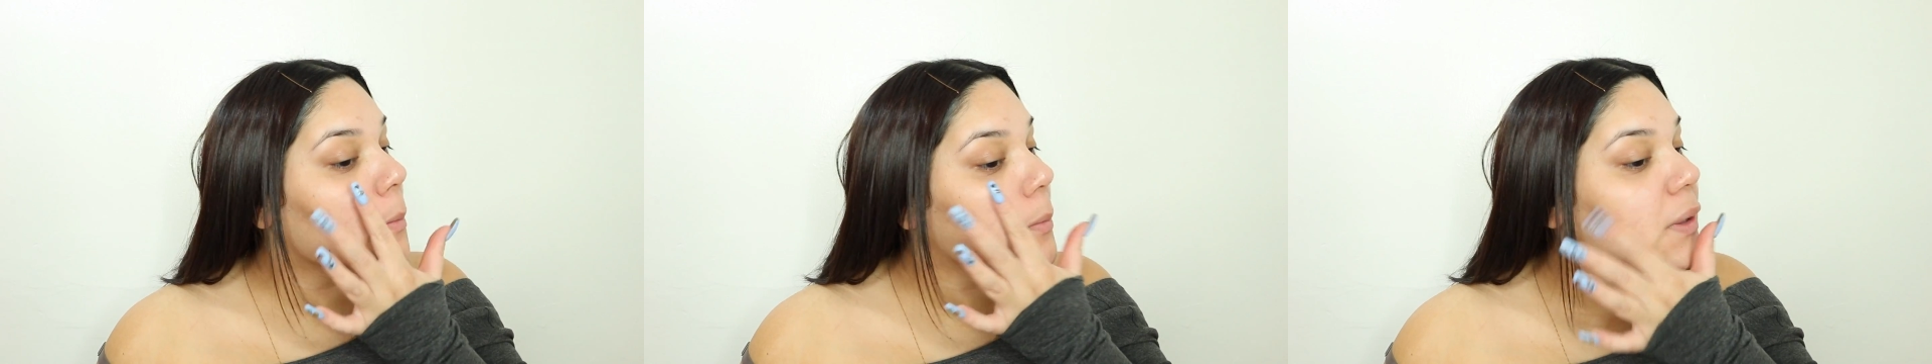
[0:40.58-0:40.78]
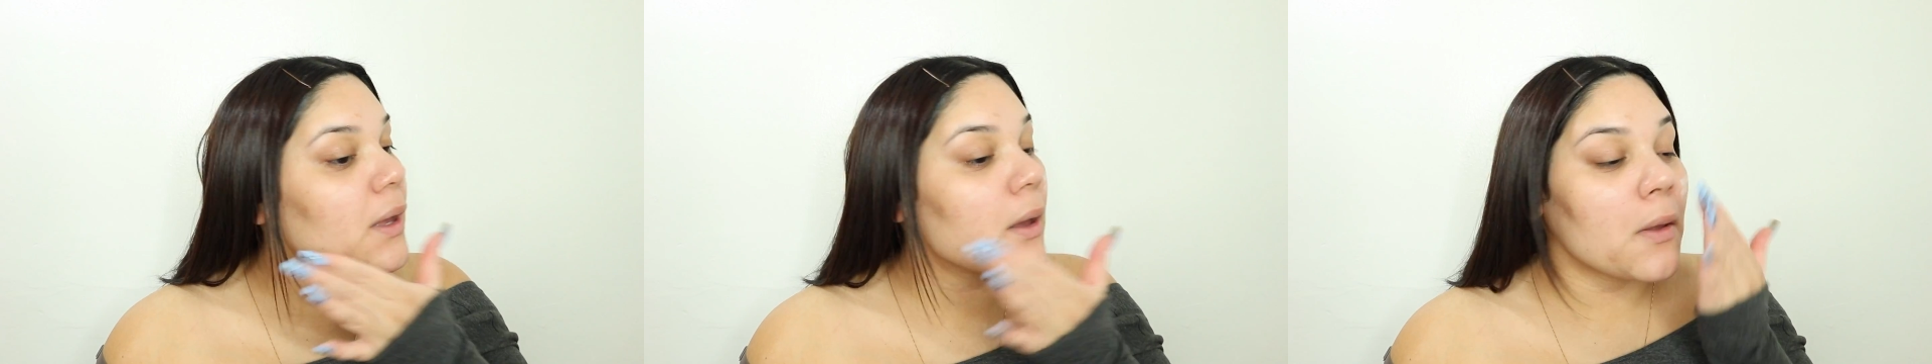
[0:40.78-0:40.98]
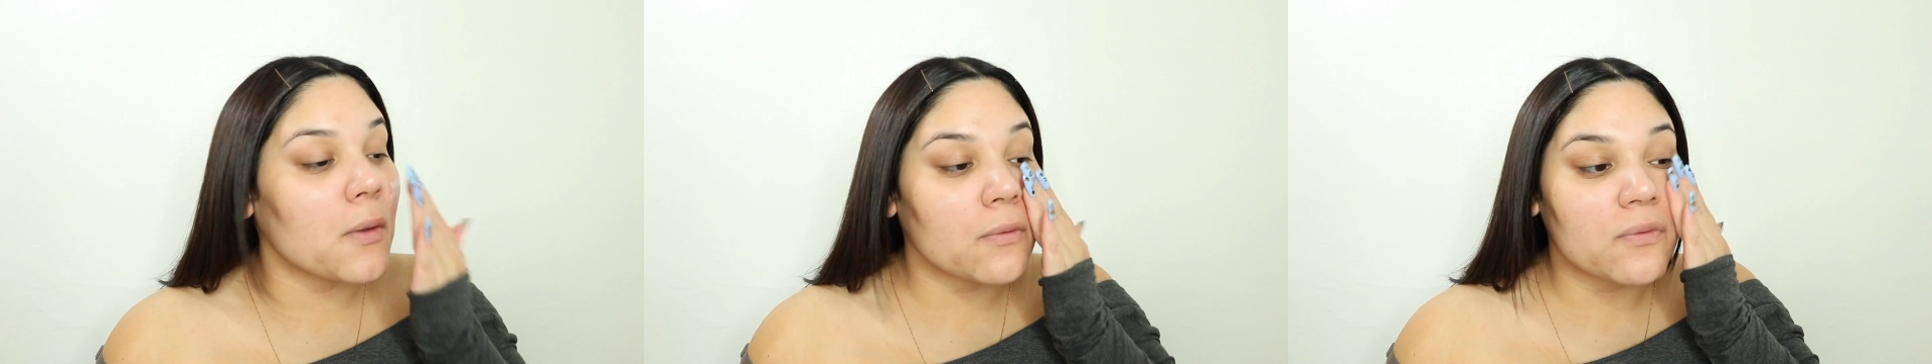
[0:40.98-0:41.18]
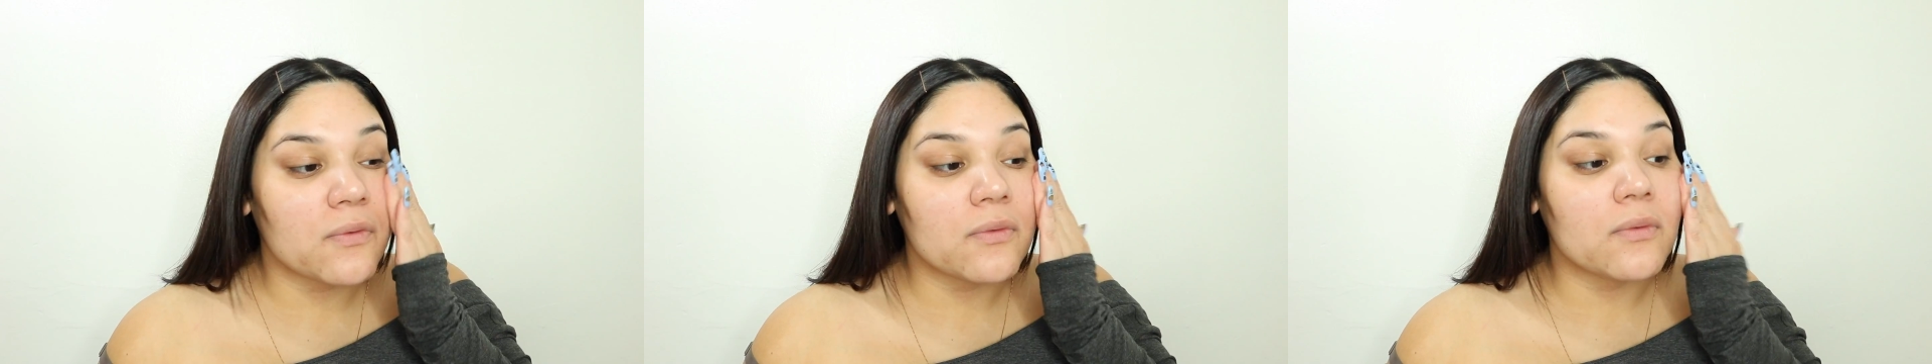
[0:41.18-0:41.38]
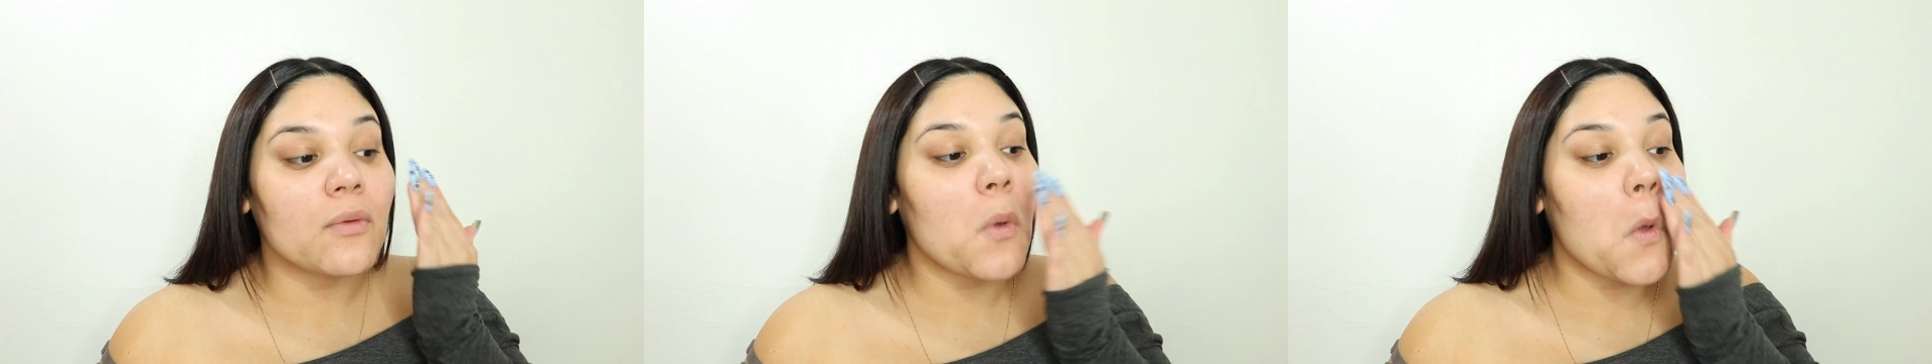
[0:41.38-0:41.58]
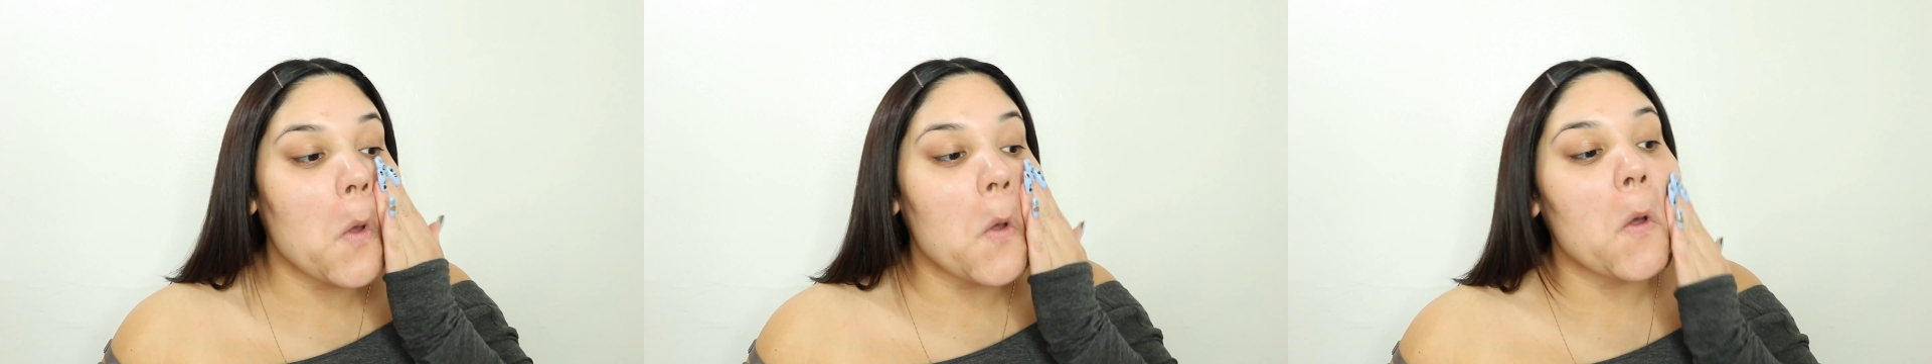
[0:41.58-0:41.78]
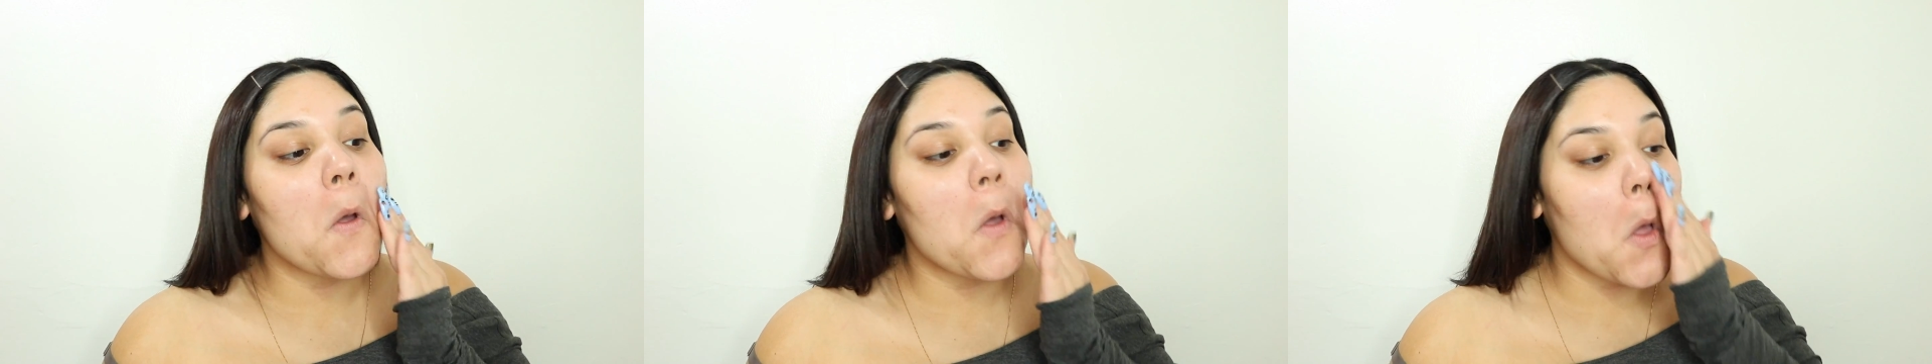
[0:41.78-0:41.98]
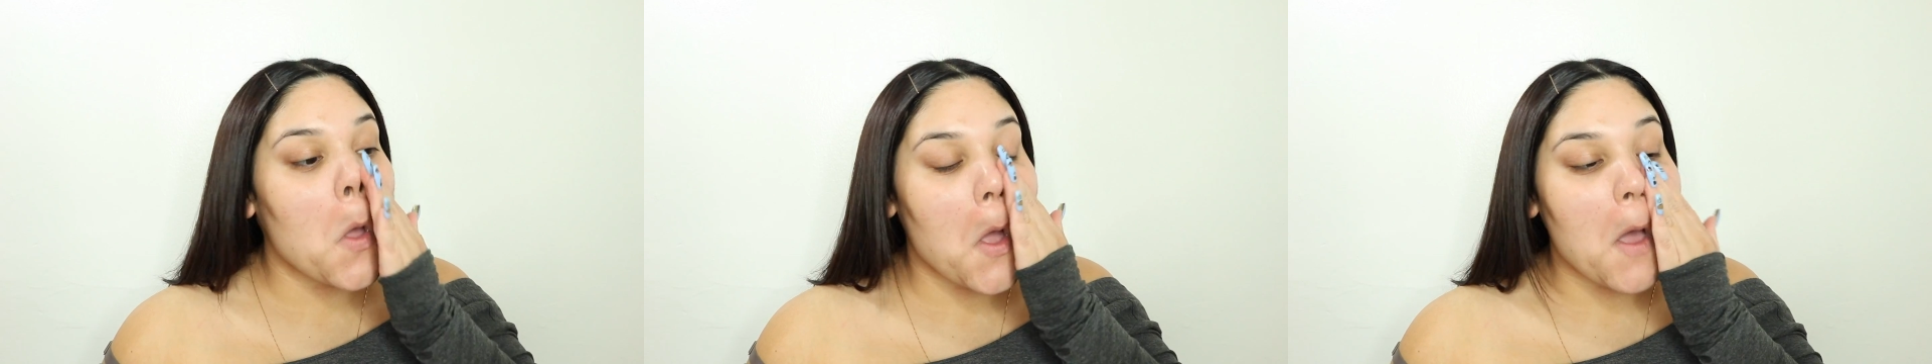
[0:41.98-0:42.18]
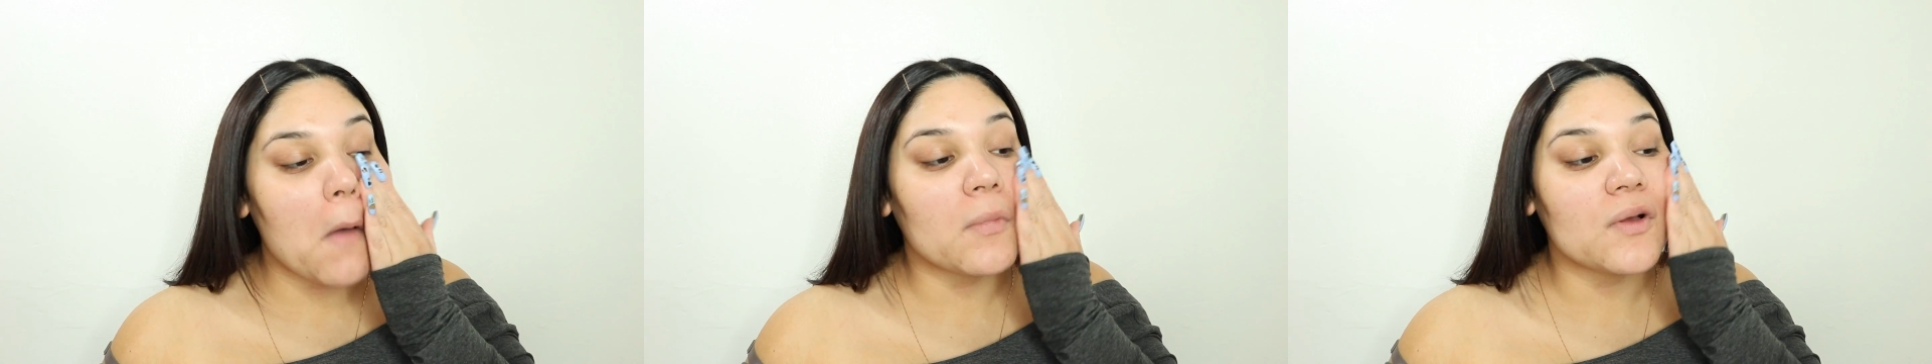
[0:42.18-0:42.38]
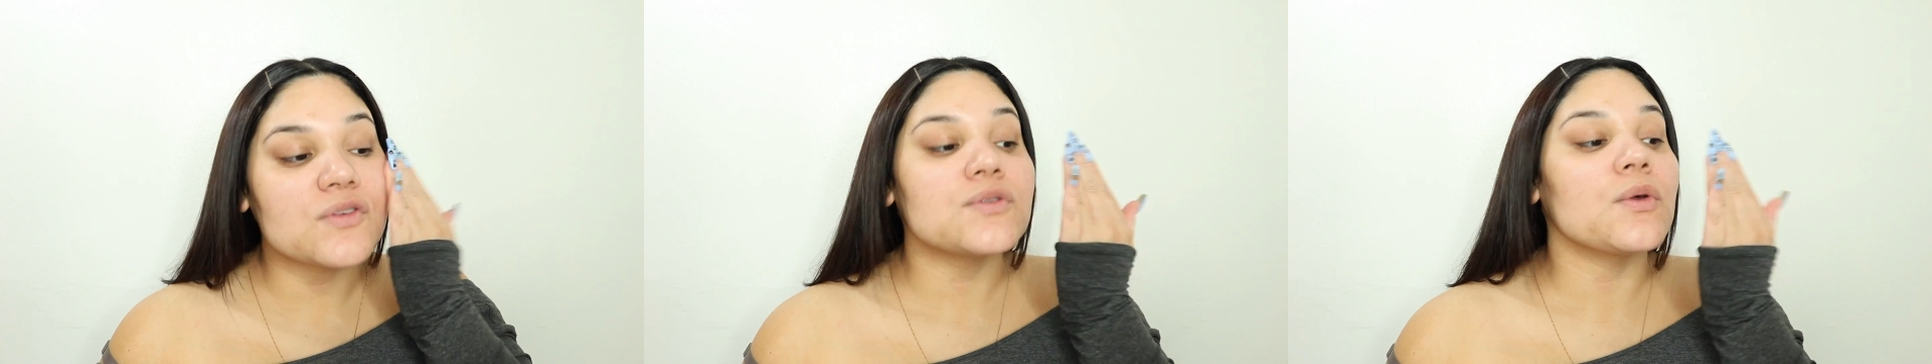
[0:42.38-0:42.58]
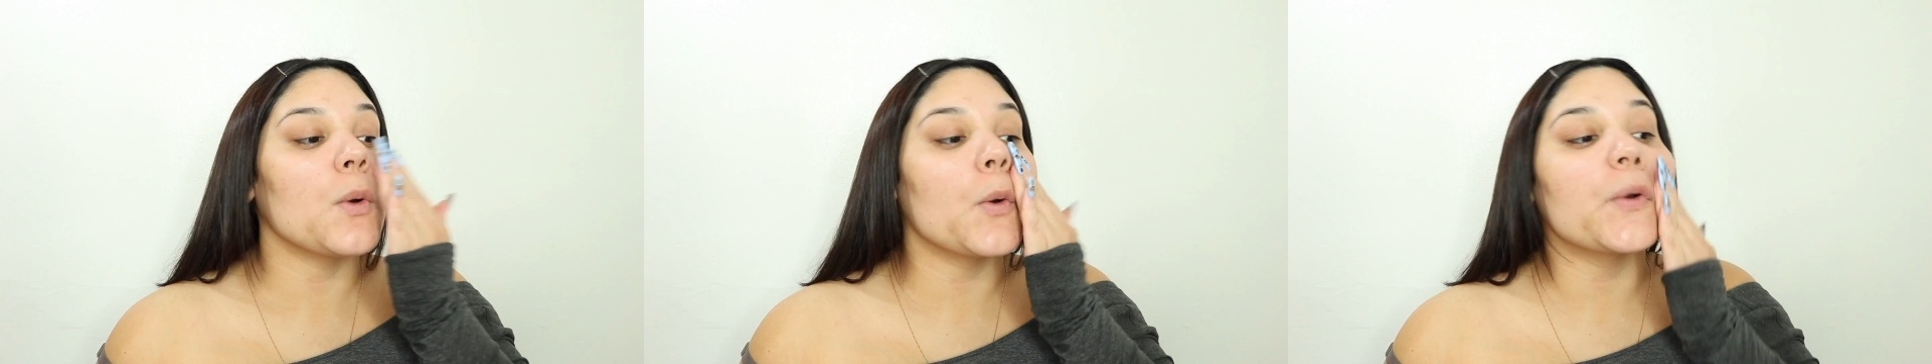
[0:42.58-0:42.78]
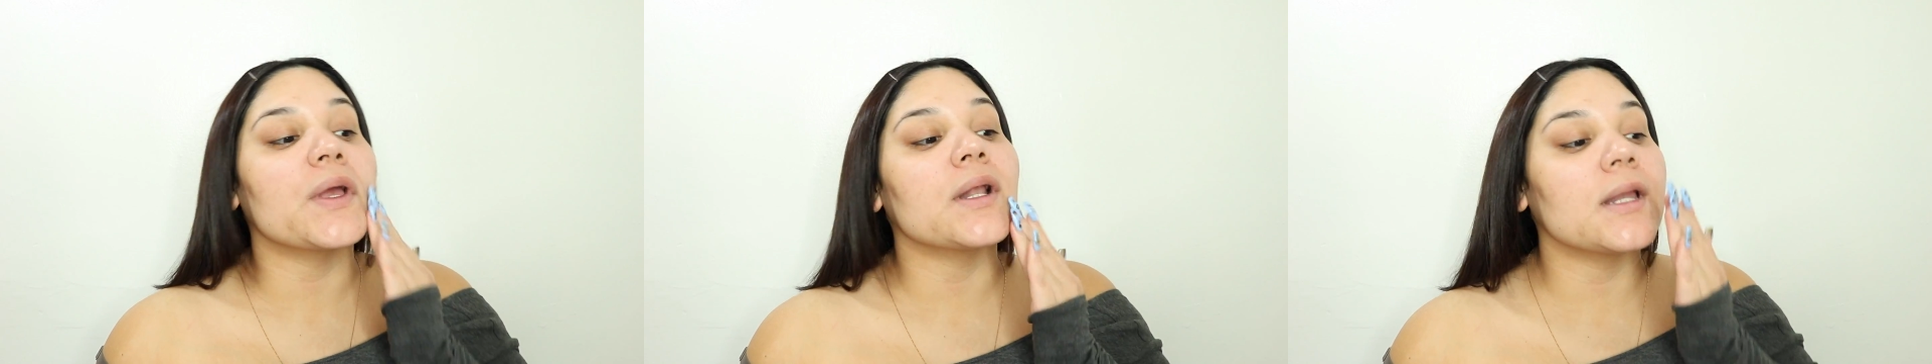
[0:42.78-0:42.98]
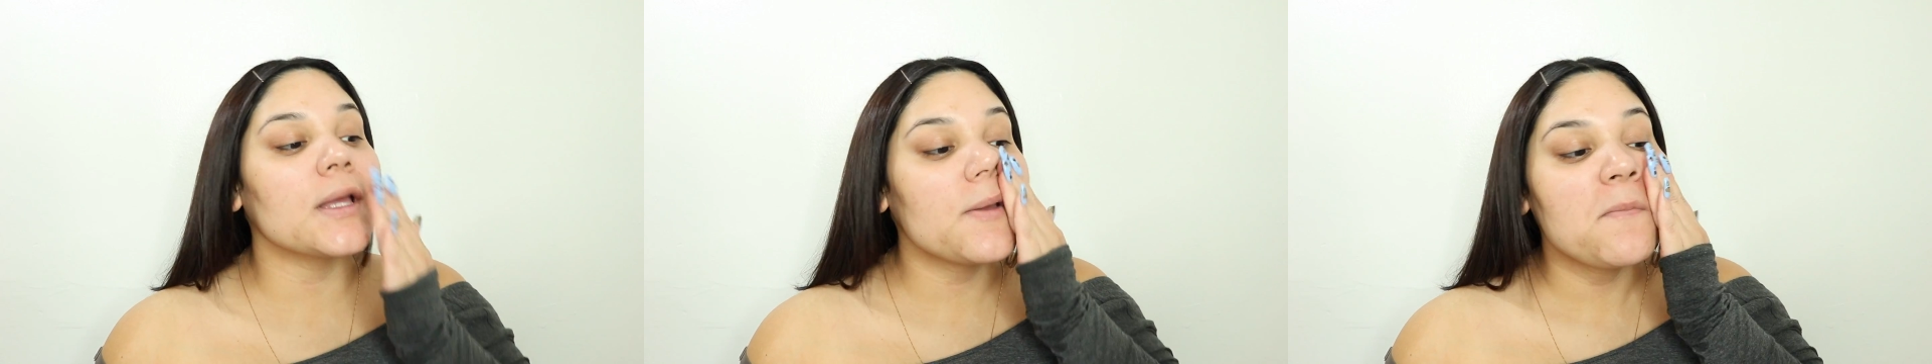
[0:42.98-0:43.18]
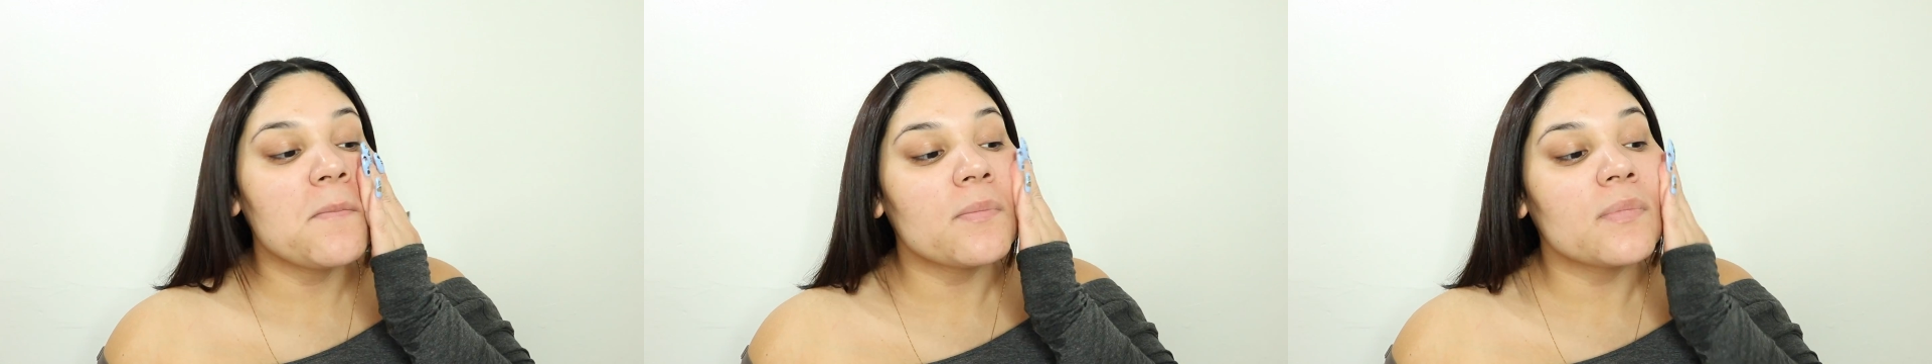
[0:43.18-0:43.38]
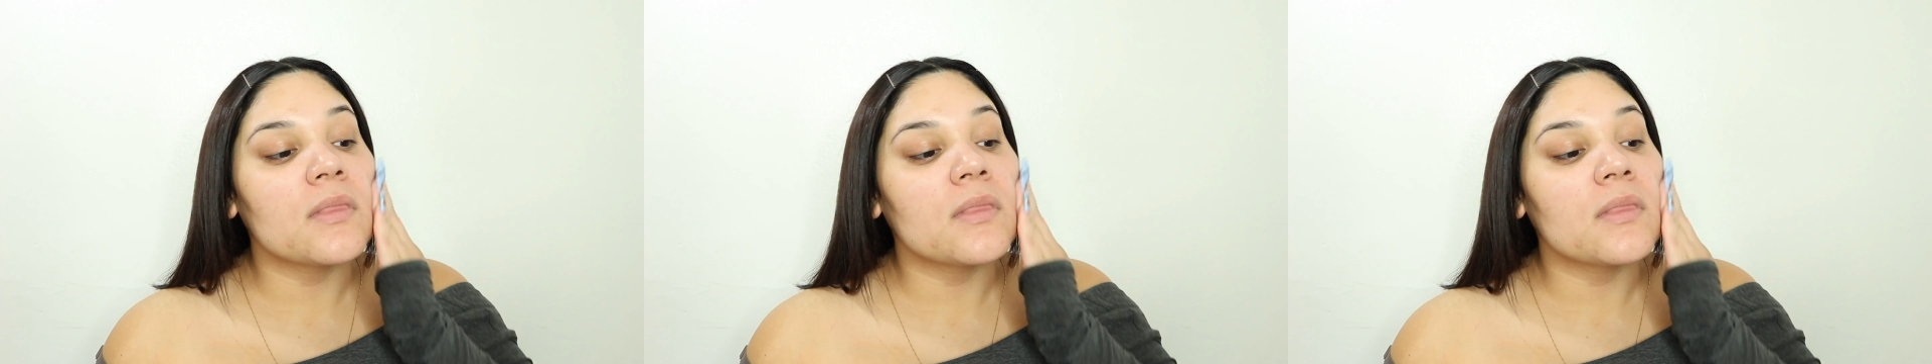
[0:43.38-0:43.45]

because I'm also oily,